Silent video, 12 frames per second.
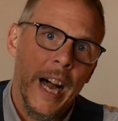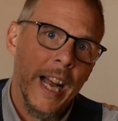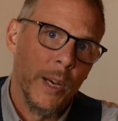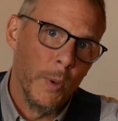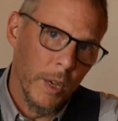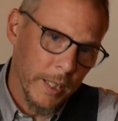
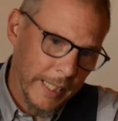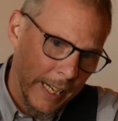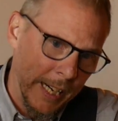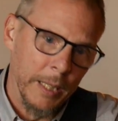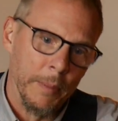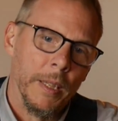high quality
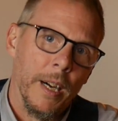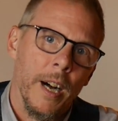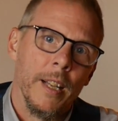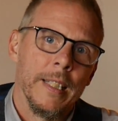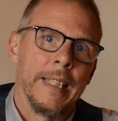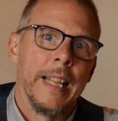item
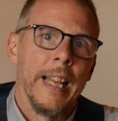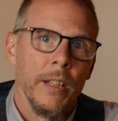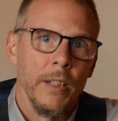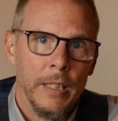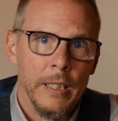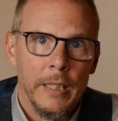on sale.